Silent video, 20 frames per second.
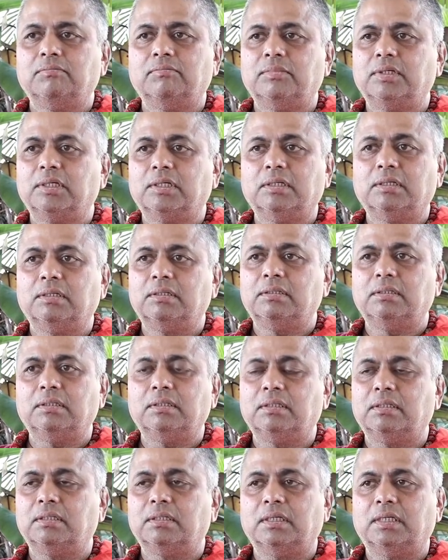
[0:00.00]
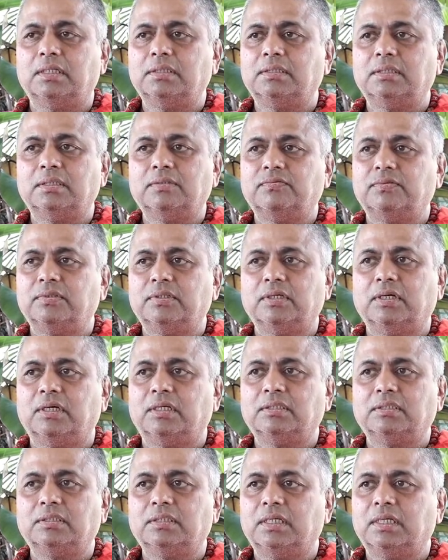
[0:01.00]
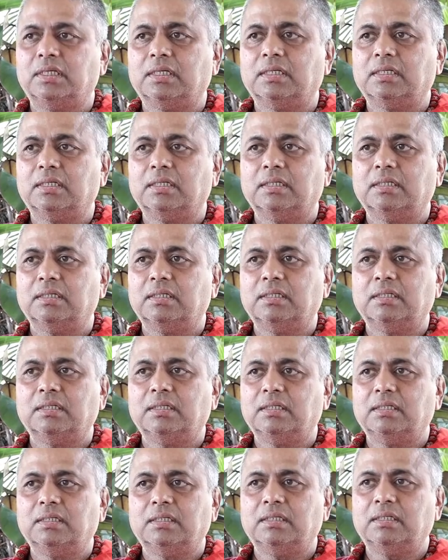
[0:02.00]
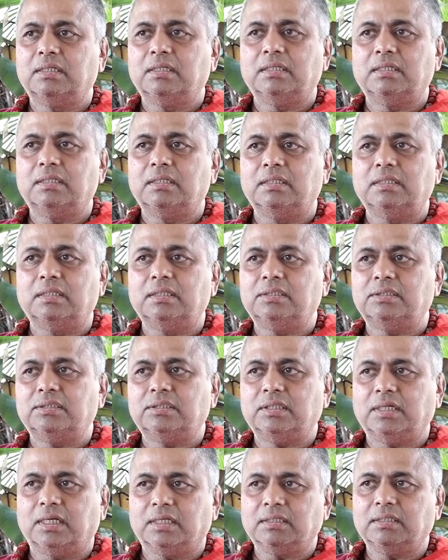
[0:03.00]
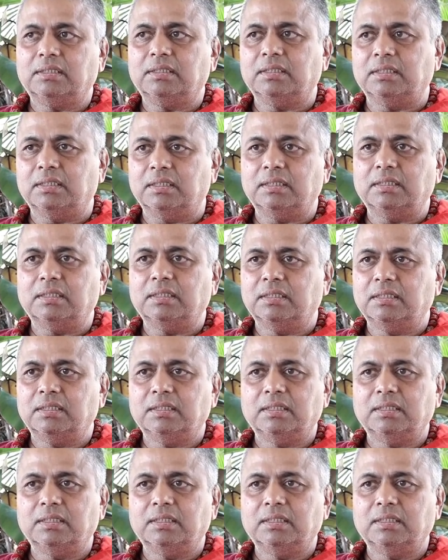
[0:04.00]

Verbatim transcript: Bigger healer. I say, for God's sake, this Shakti,